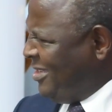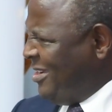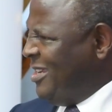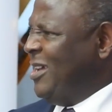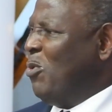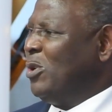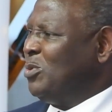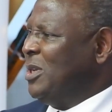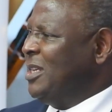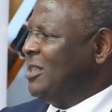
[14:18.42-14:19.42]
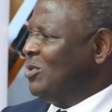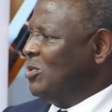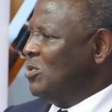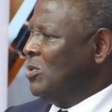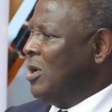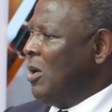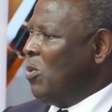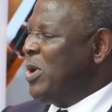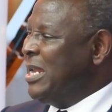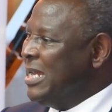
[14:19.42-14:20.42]
Really what we need to do,
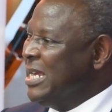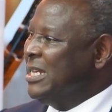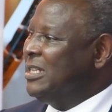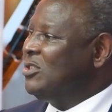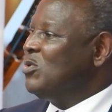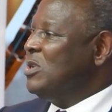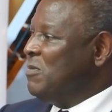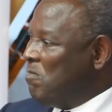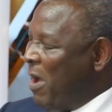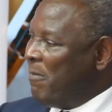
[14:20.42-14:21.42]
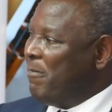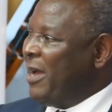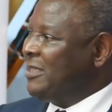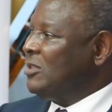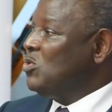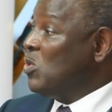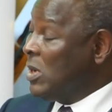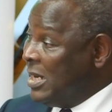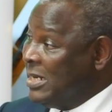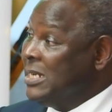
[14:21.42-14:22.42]
we need to repurpose to
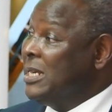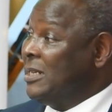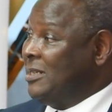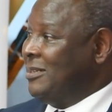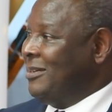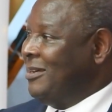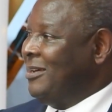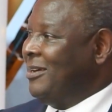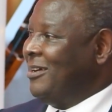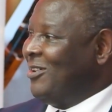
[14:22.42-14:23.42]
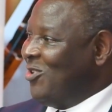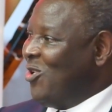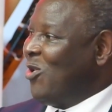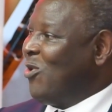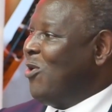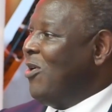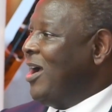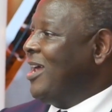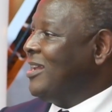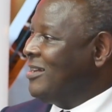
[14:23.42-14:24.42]
create local
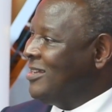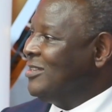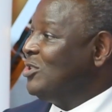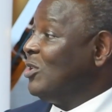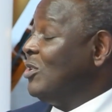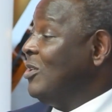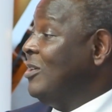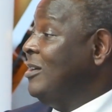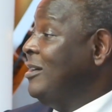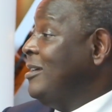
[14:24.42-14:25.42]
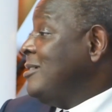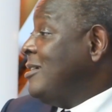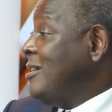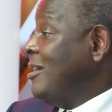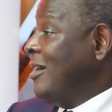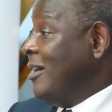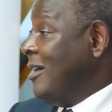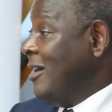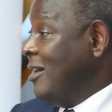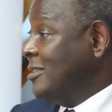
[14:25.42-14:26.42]
and regional
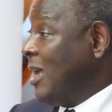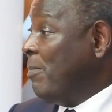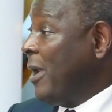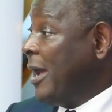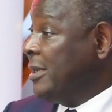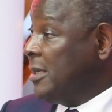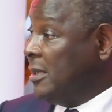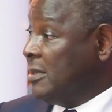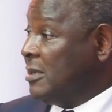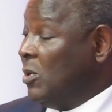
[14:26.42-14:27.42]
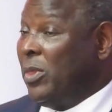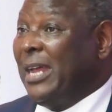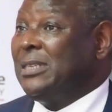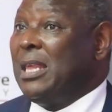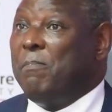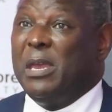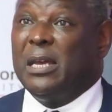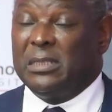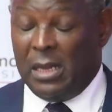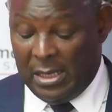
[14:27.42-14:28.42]
supply chains. So that's the
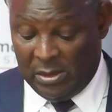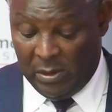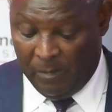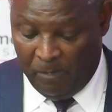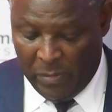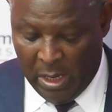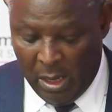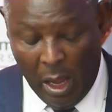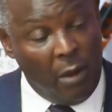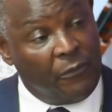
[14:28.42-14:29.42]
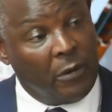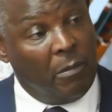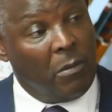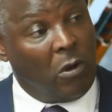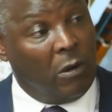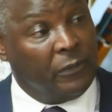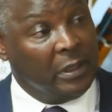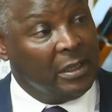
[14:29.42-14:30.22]
biggest lesson from COVID.